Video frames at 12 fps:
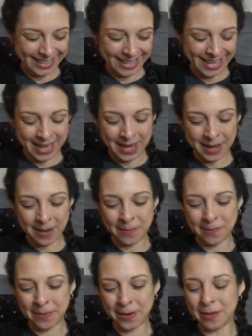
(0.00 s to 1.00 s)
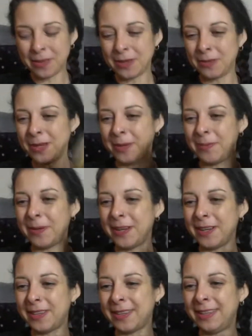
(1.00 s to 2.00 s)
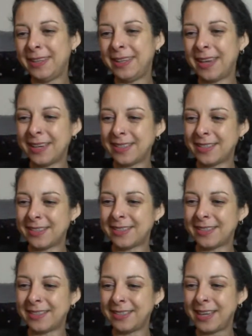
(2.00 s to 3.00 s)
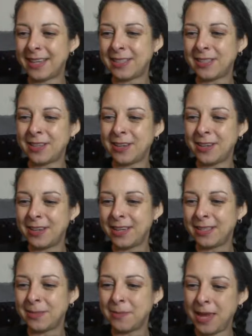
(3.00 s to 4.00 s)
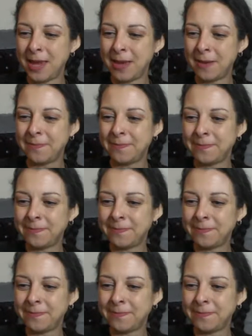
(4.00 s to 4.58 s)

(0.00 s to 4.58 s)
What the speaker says: Birth and rebirth. Yes, yes, sir. Yes, ma'am.